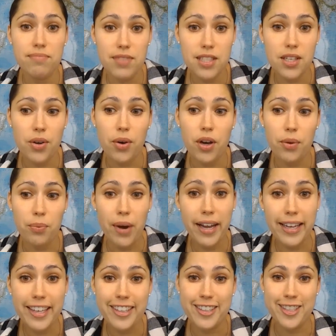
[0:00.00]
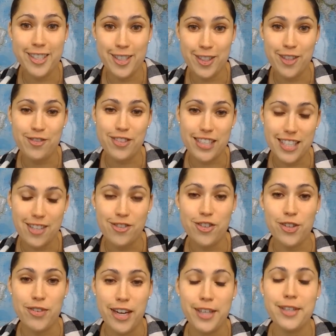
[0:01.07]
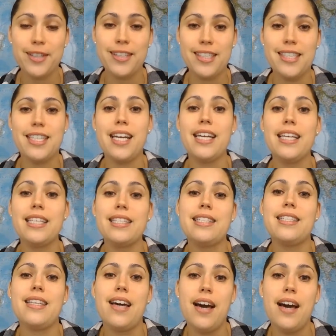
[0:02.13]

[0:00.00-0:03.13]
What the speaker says: So a regular student visa for regular studies.